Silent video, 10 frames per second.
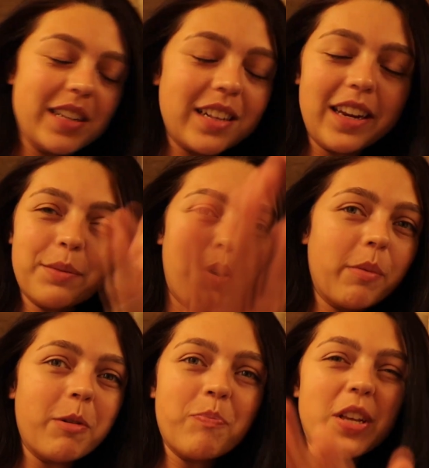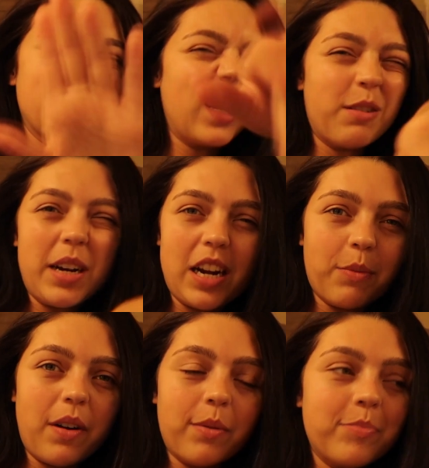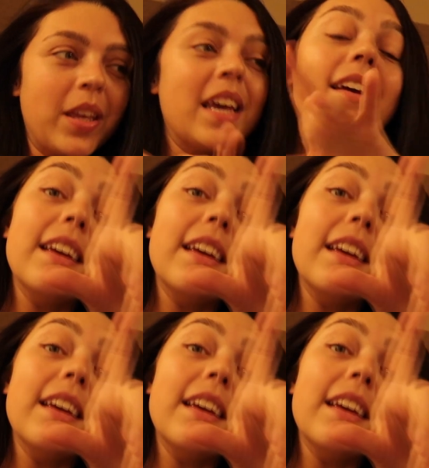It's a later problem. It's not a right now problem.